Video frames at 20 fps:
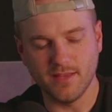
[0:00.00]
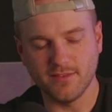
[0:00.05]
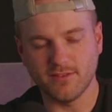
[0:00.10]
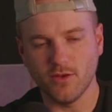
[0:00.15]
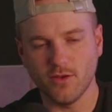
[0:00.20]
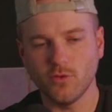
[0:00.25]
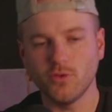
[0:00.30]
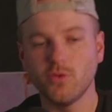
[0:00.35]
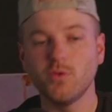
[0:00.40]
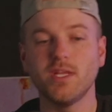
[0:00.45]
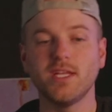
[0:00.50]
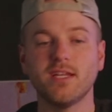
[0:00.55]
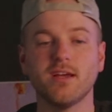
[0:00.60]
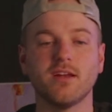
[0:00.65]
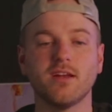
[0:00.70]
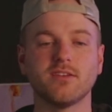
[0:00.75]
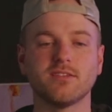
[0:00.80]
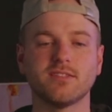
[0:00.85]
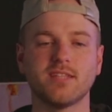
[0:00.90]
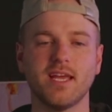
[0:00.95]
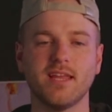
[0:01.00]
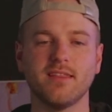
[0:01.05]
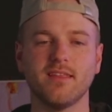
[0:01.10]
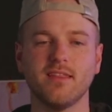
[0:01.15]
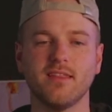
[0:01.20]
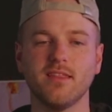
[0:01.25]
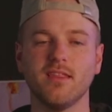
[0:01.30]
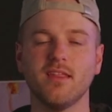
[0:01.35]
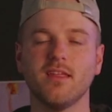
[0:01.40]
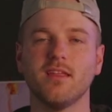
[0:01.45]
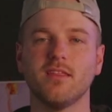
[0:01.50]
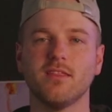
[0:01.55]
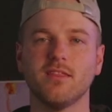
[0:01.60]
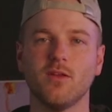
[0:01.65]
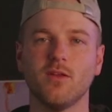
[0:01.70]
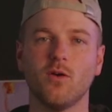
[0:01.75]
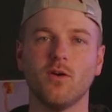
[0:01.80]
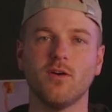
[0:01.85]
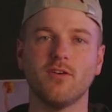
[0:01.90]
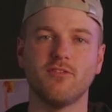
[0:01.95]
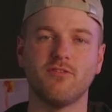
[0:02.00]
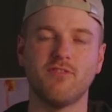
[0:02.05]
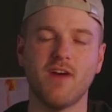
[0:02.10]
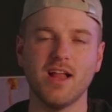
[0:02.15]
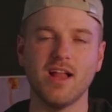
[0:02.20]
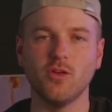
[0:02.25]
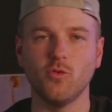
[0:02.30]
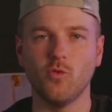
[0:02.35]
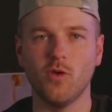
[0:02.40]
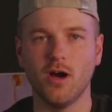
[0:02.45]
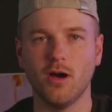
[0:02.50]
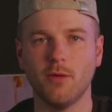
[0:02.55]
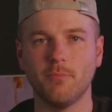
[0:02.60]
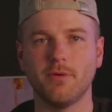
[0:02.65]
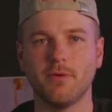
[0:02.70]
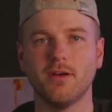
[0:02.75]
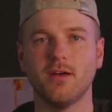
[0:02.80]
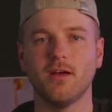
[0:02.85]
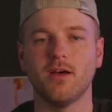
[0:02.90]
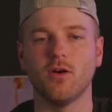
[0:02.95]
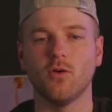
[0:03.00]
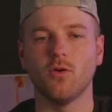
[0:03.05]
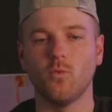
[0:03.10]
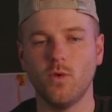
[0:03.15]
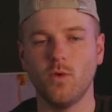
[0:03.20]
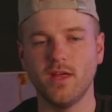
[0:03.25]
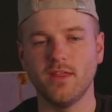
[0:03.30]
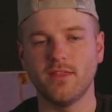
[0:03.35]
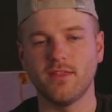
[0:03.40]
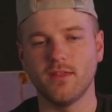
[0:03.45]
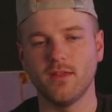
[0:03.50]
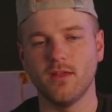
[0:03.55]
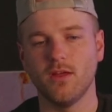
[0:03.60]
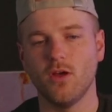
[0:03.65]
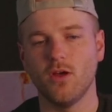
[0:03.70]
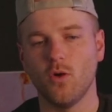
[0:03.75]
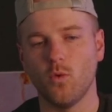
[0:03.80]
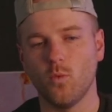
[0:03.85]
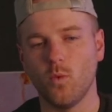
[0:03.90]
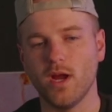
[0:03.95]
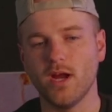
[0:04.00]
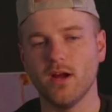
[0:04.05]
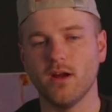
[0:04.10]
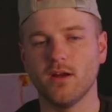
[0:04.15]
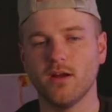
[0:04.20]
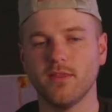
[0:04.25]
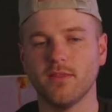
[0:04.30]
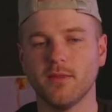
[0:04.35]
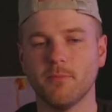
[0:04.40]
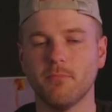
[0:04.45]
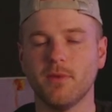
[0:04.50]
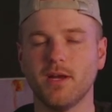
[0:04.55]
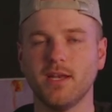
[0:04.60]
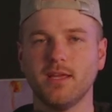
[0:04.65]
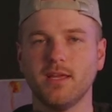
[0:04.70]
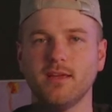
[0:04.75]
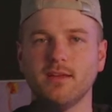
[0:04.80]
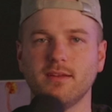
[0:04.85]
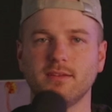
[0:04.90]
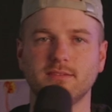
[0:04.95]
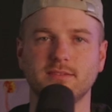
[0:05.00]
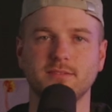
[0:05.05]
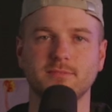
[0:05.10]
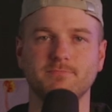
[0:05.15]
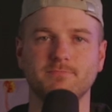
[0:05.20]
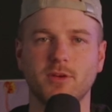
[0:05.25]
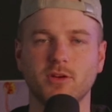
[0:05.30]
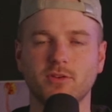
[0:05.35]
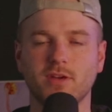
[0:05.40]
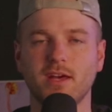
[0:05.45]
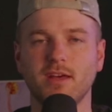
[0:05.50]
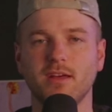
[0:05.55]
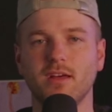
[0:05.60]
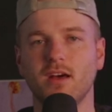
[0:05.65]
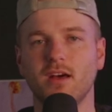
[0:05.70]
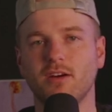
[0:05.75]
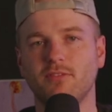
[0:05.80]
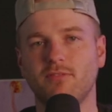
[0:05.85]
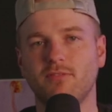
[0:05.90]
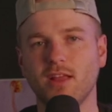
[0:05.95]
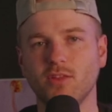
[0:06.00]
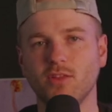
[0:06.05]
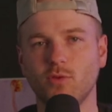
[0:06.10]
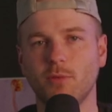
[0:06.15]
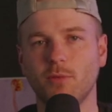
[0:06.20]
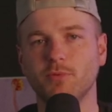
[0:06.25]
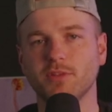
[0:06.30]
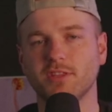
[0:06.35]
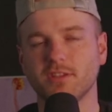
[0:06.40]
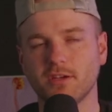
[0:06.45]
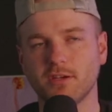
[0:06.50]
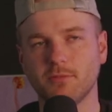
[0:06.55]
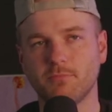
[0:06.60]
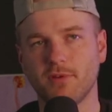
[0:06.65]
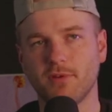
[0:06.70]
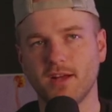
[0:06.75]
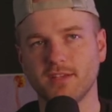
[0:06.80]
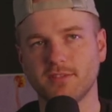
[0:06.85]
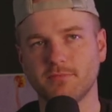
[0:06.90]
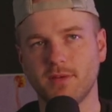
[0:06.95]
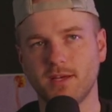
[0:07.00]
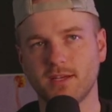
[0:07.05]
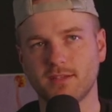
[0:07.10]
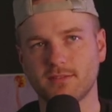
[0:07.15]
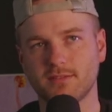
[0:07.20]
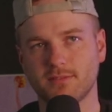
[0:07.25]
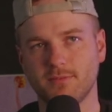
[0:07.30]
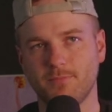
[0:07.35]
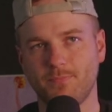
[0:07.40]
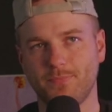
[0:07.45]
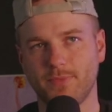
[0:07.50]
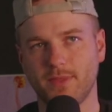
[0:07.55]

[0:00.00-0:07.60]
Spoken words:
so you need to understand that follow up with where the money is, okay? Follow up with the good prospects.